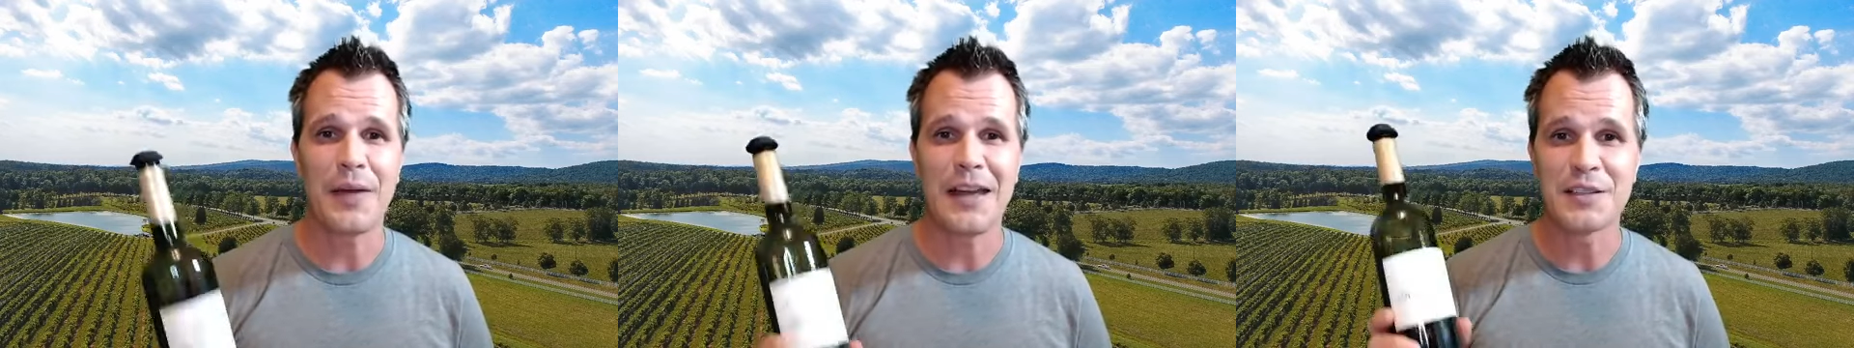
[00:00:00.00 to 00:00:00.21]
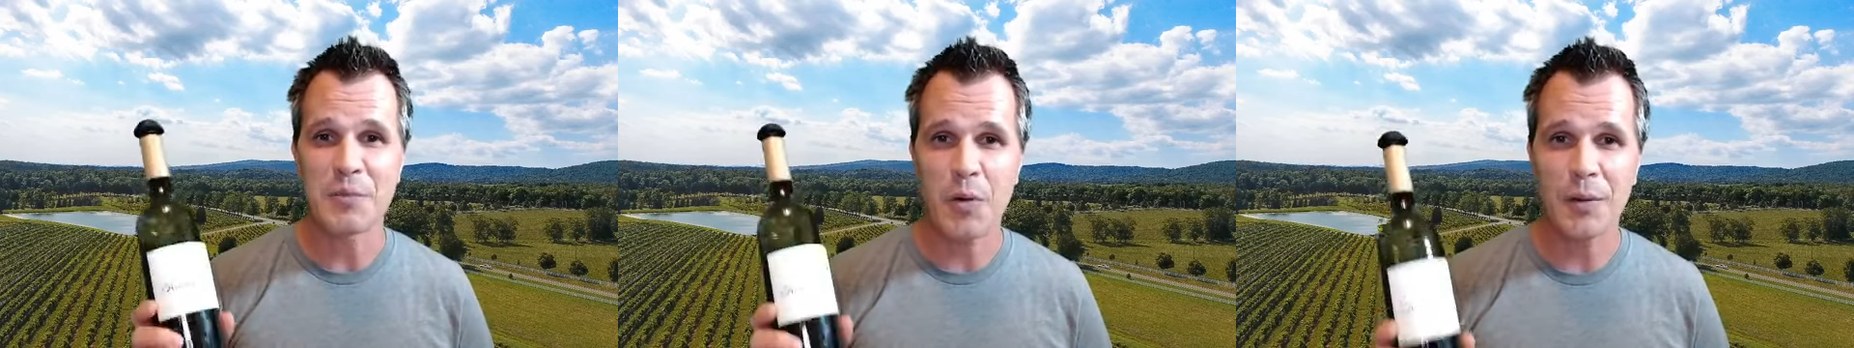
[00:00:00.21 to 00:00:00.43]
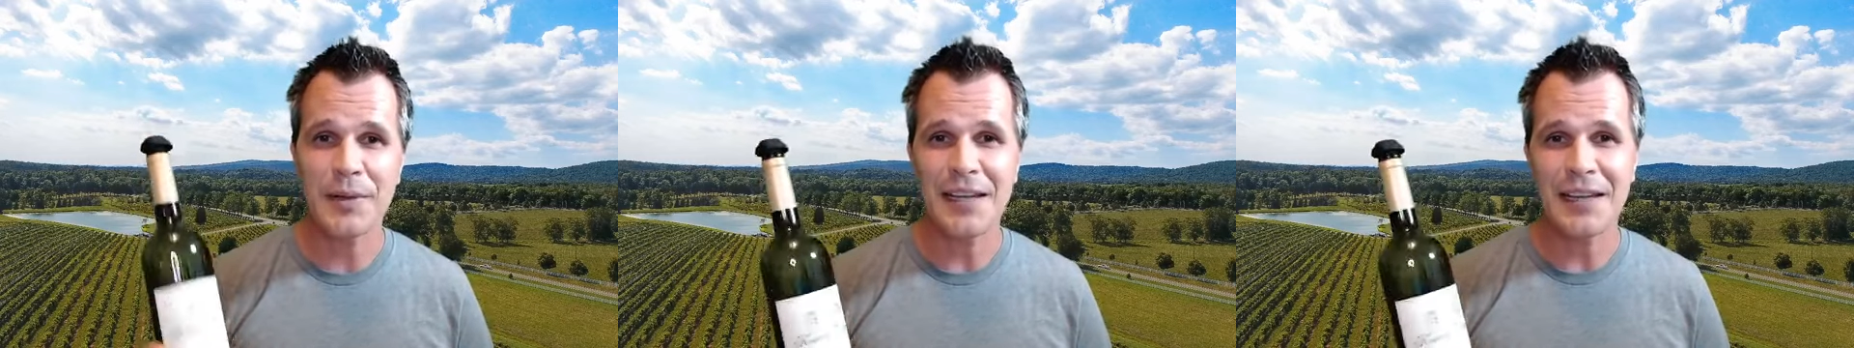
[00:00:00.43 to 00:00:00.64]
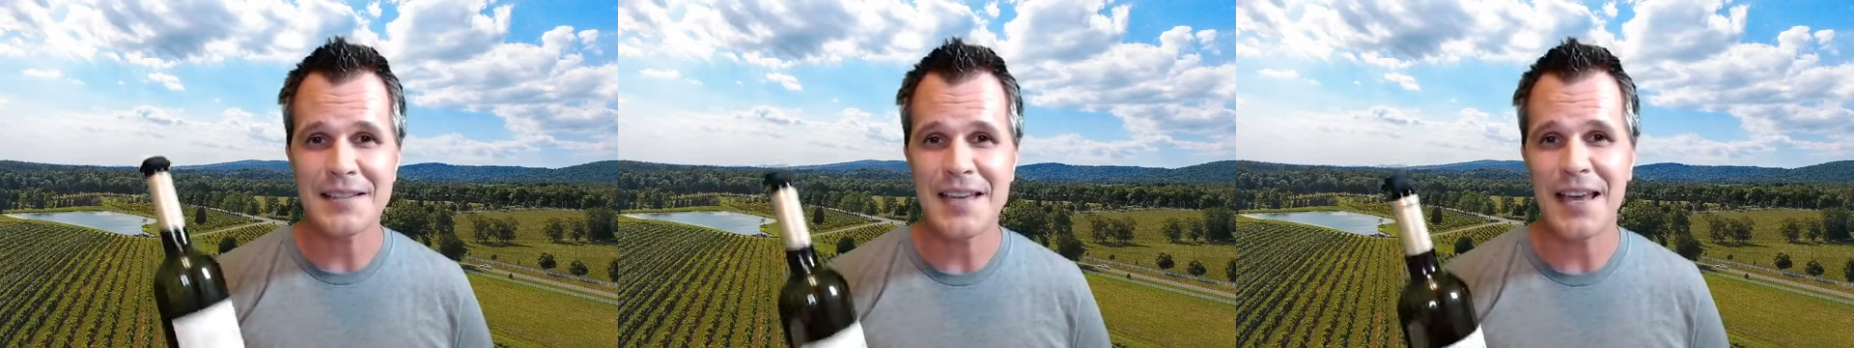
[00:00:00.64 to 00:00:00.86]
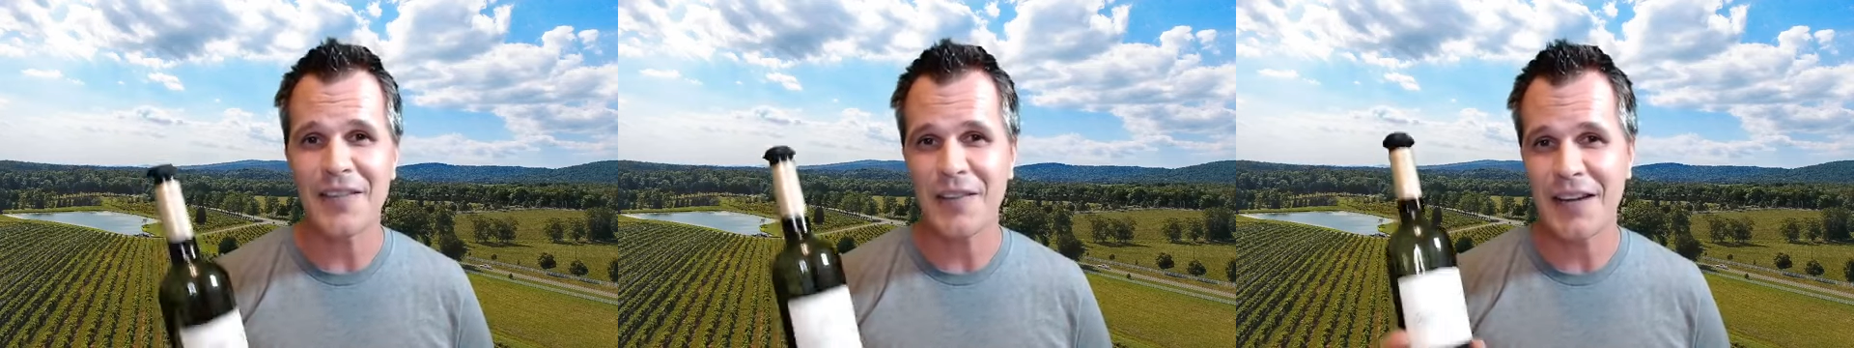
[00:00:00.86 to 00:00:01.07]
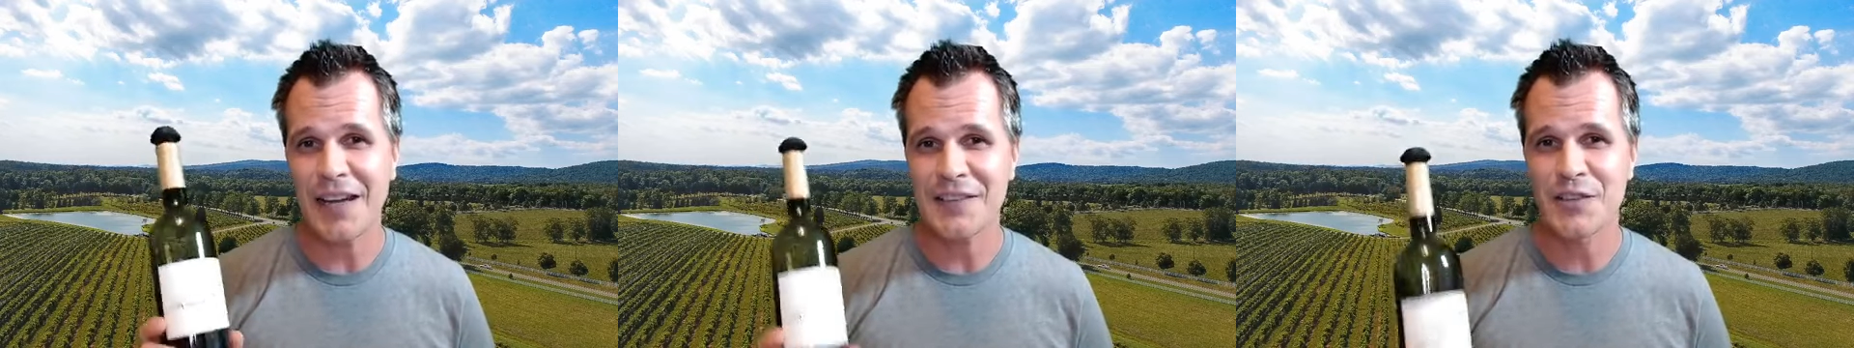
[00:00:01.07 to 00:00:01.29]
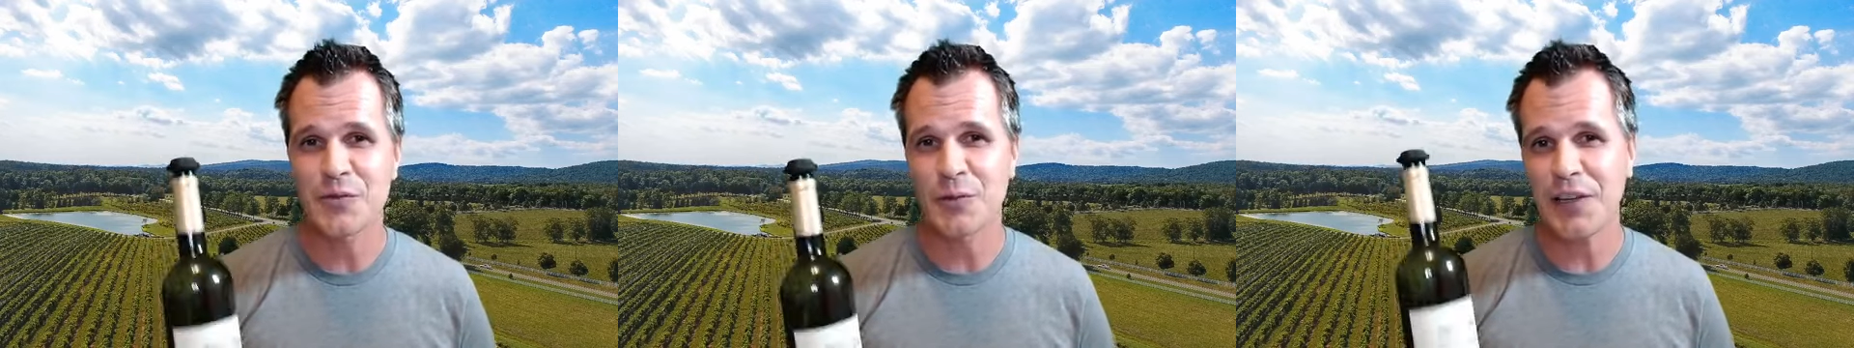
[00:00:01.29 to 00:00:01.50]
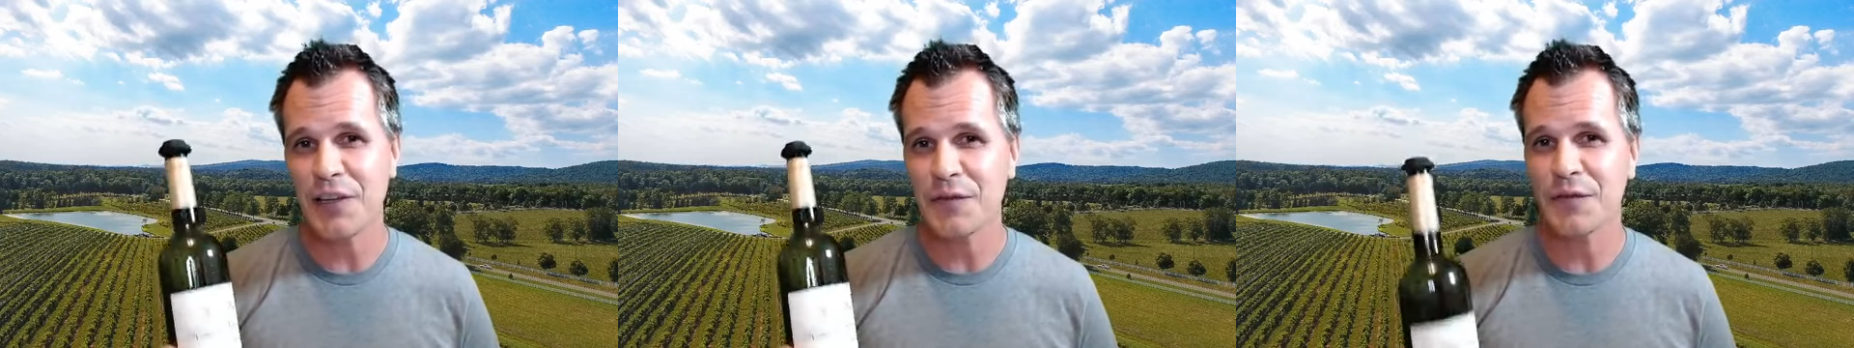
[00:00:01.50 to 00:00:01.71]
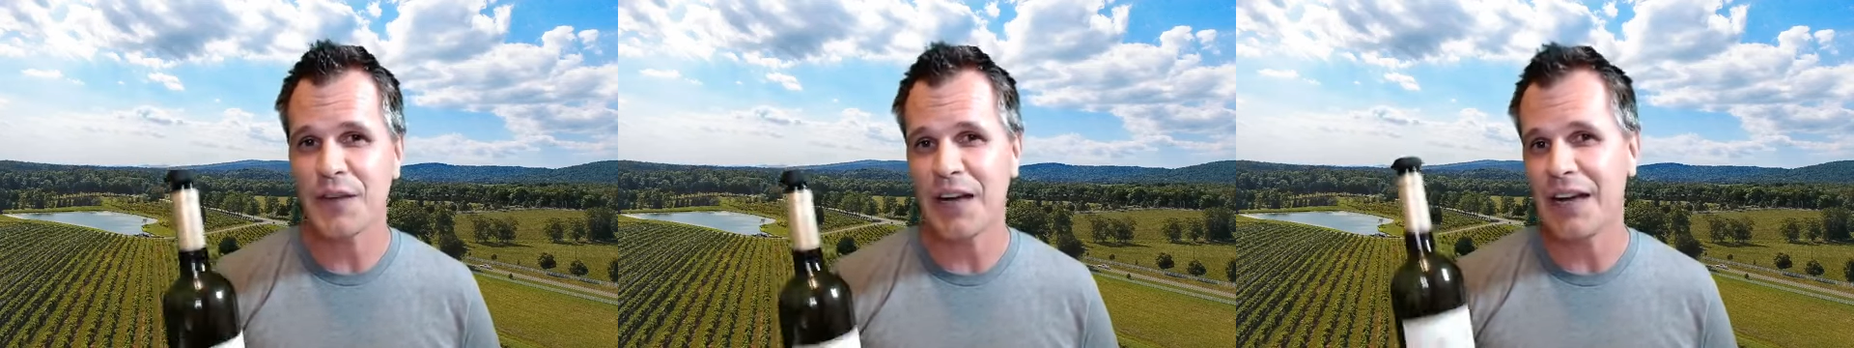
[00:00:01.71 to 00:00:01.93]
and it's probably going to take the next 3 to
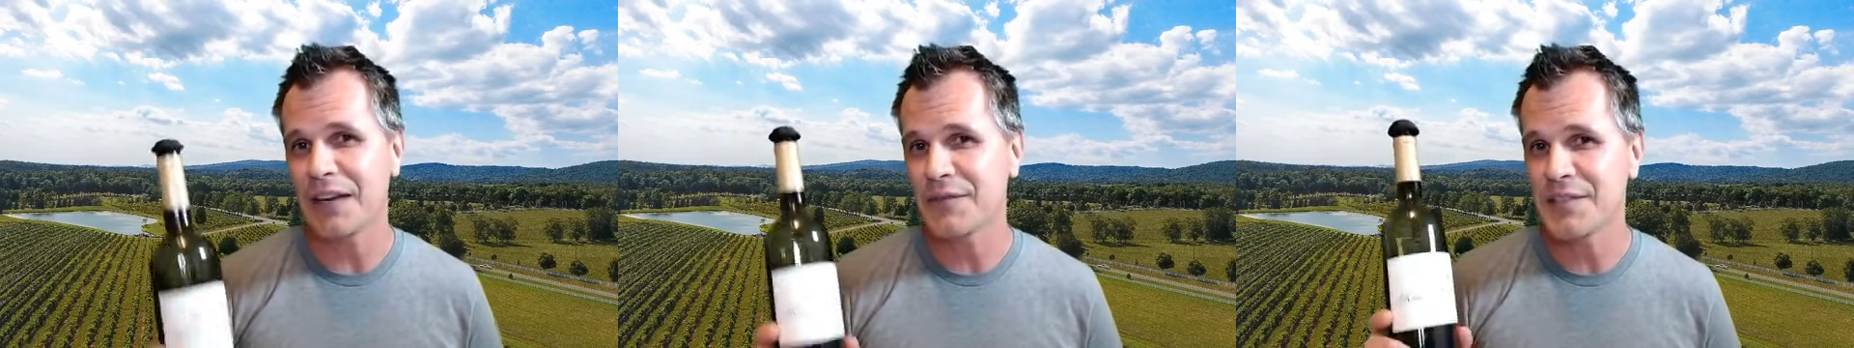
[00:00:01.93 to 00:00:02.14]
5